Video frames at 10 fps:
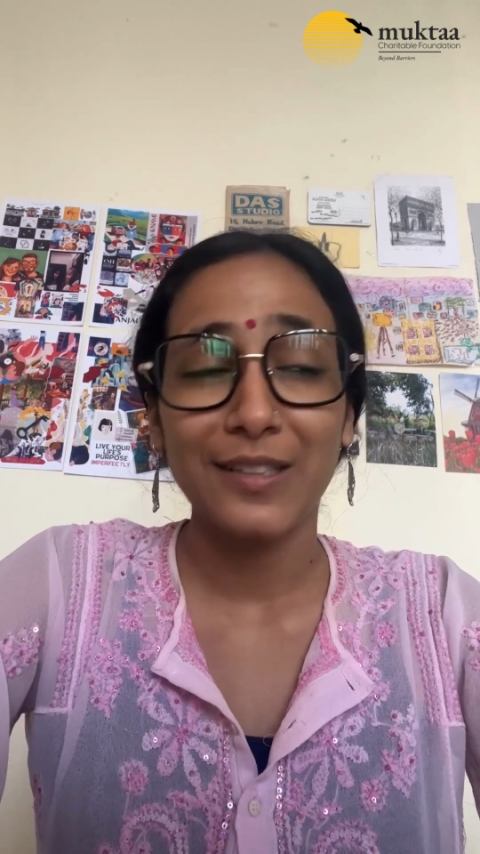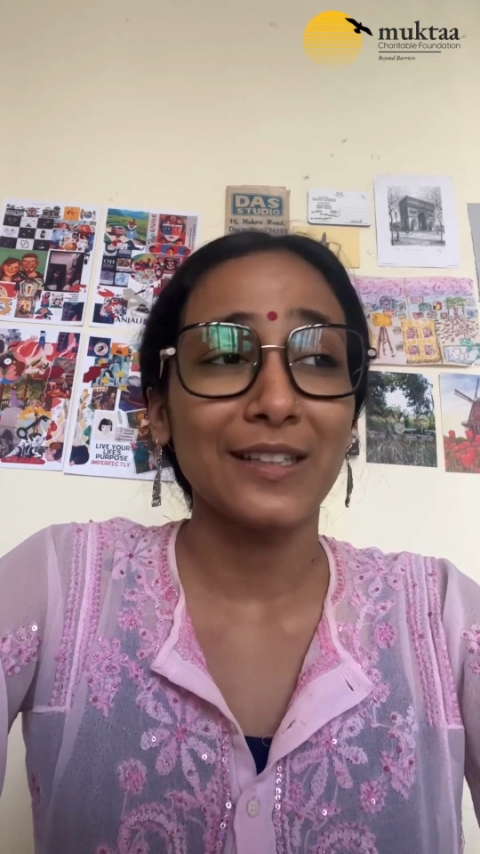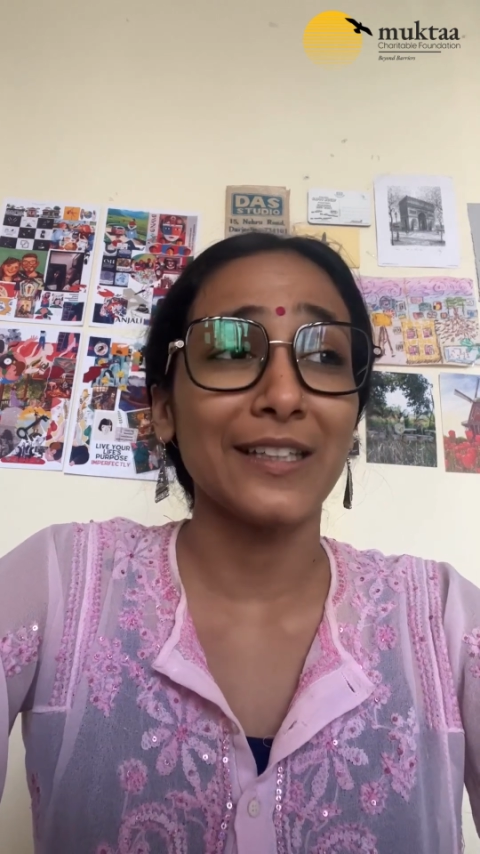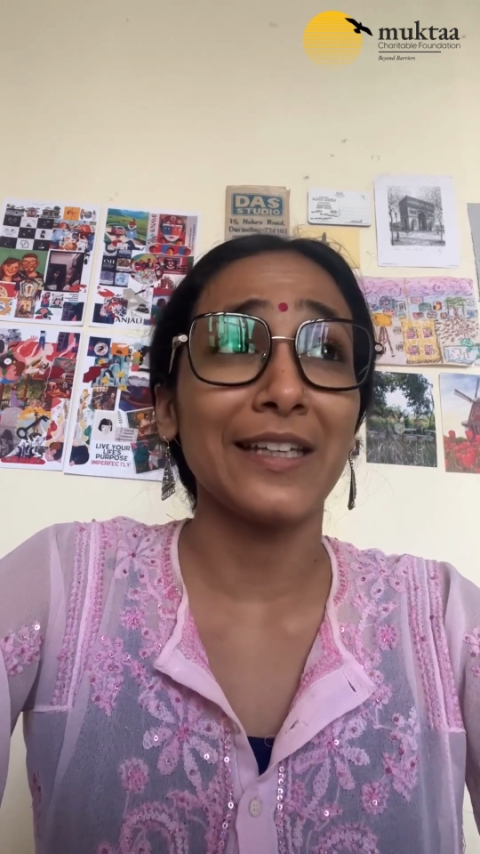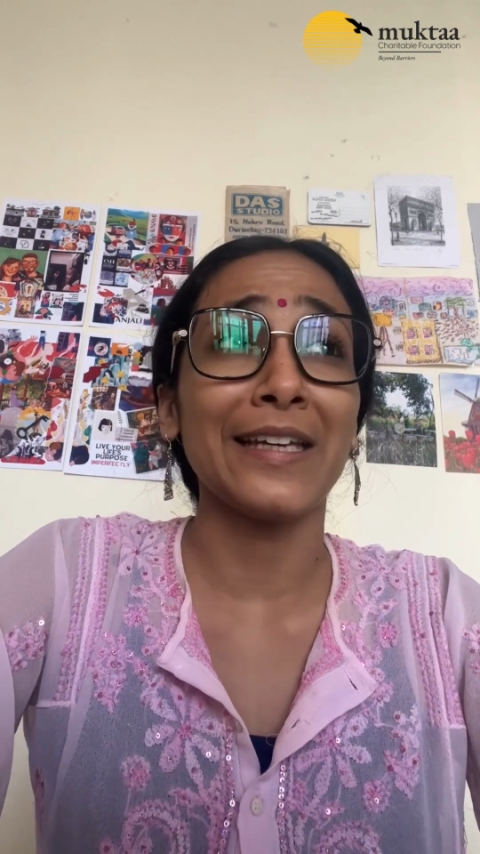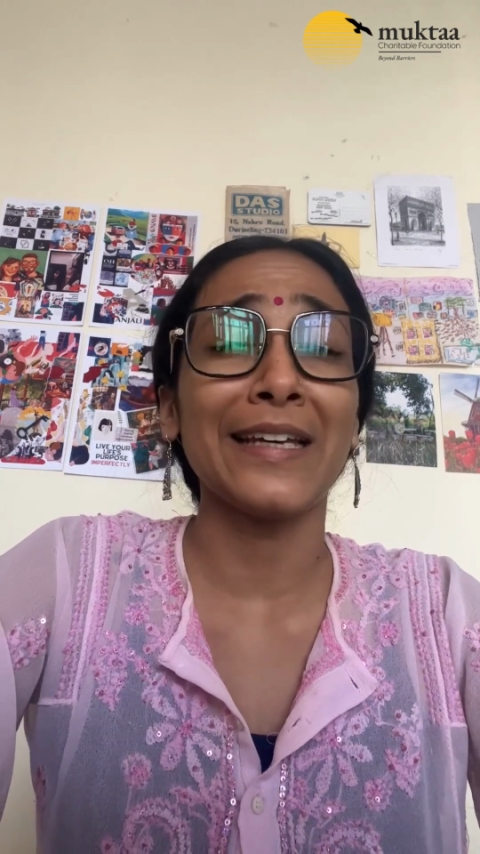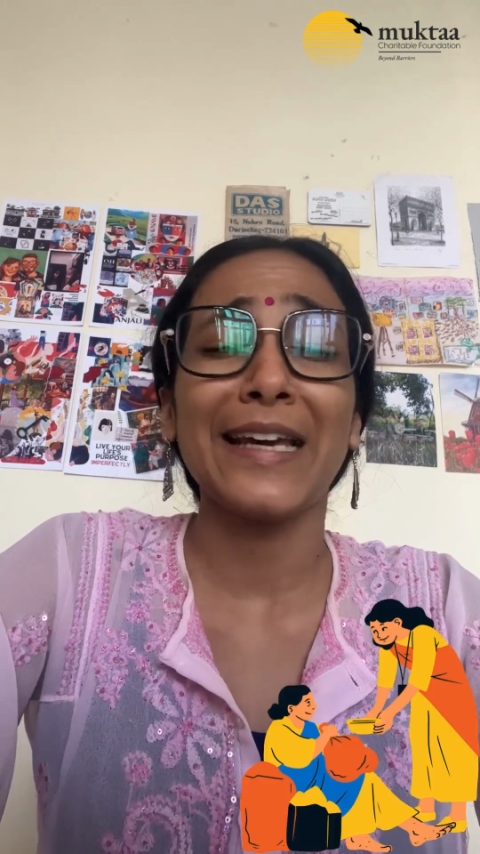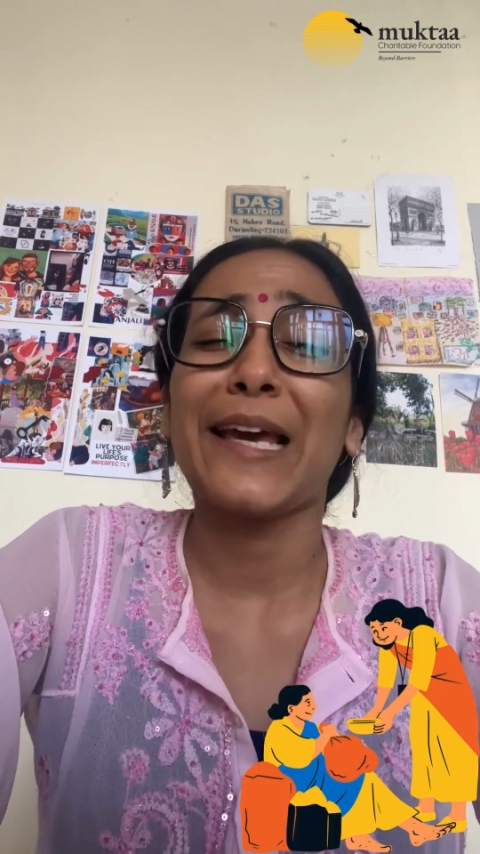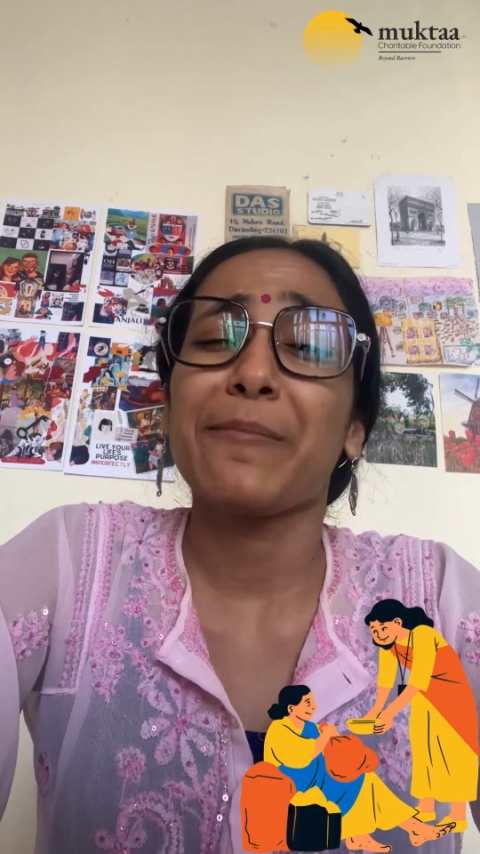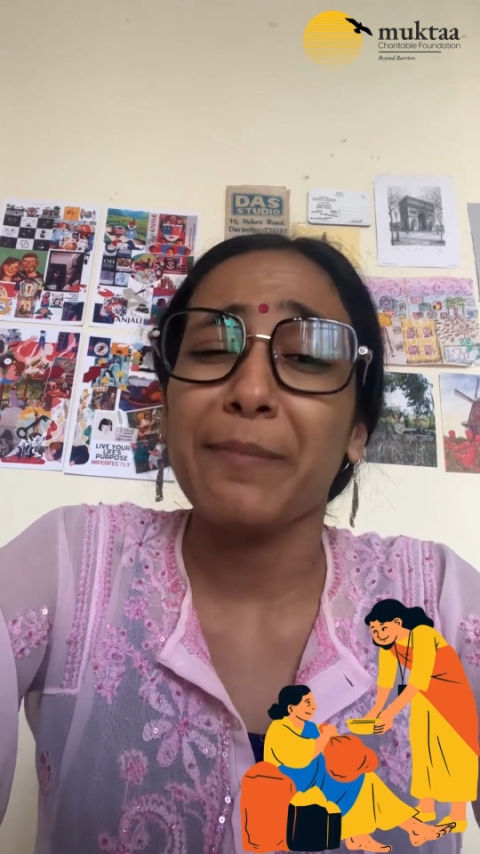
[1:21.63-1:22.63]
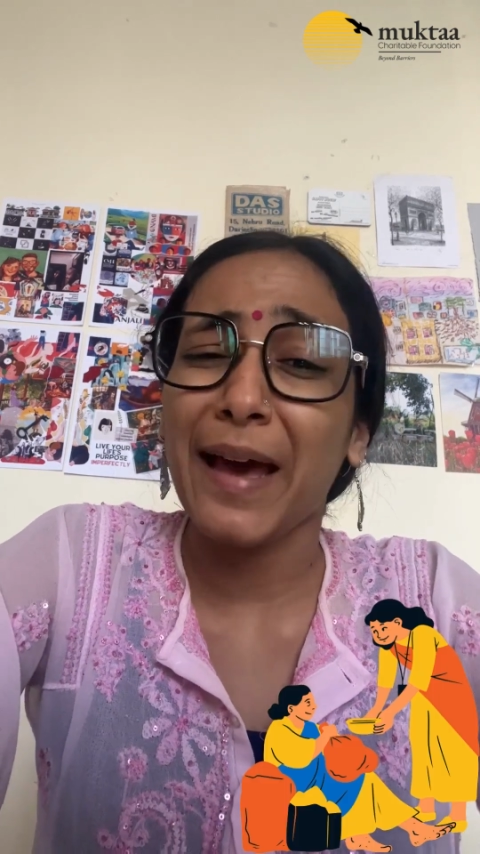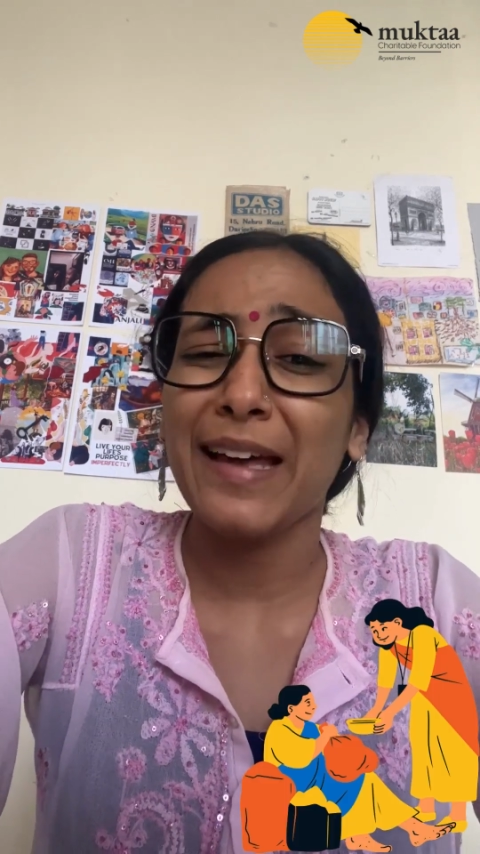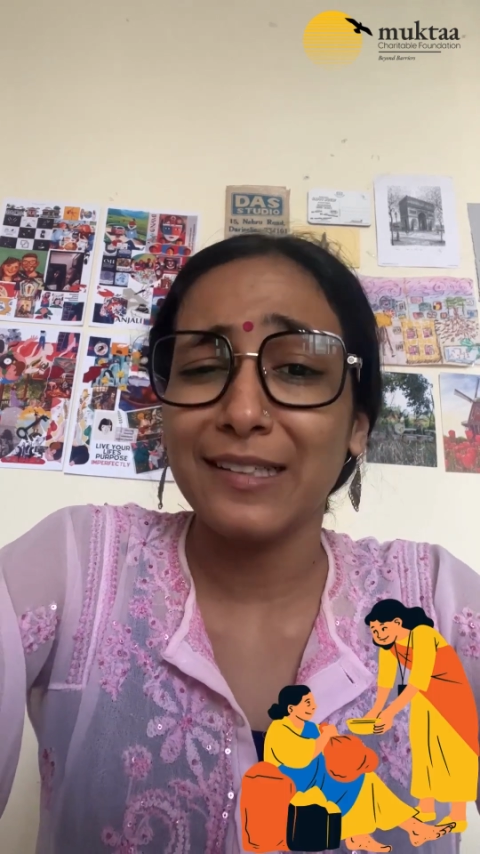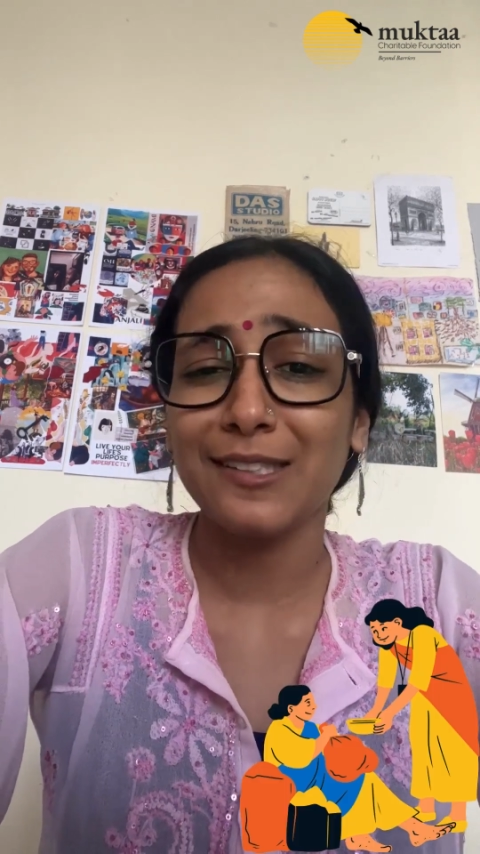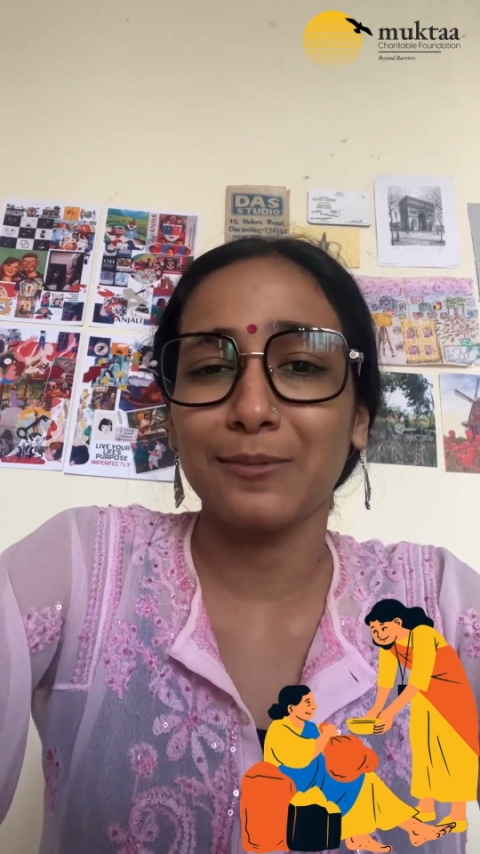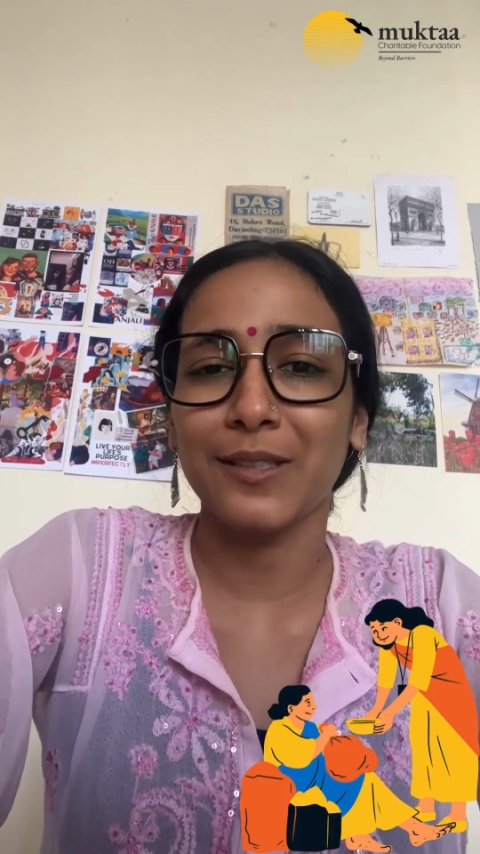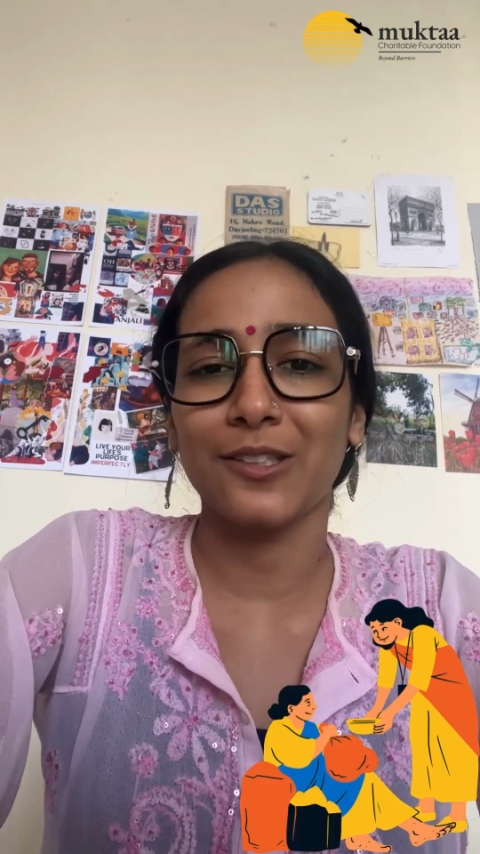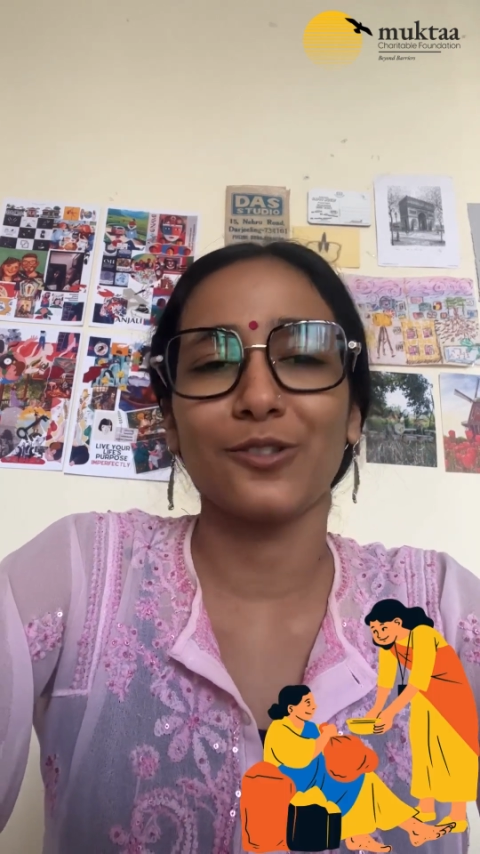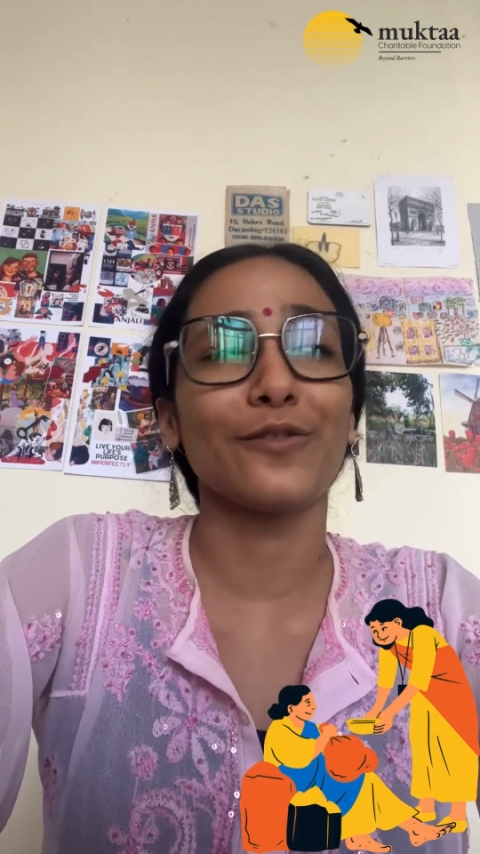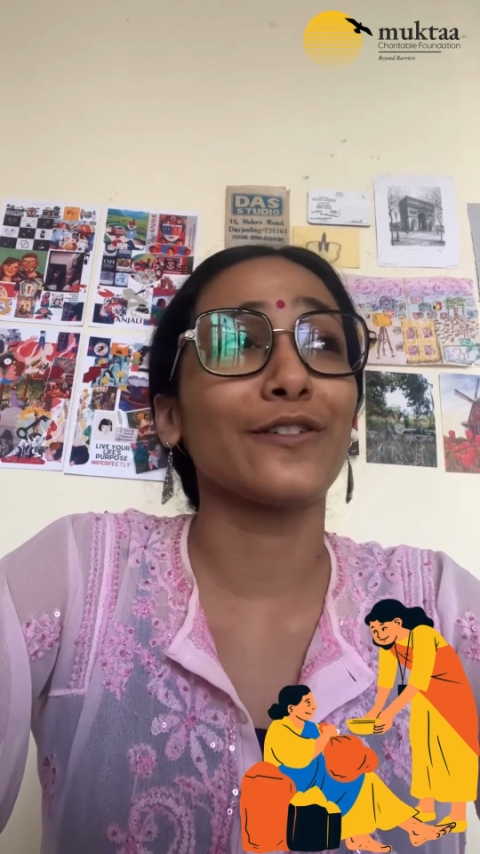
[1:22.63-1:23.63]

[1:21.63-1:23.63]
the embarrassment of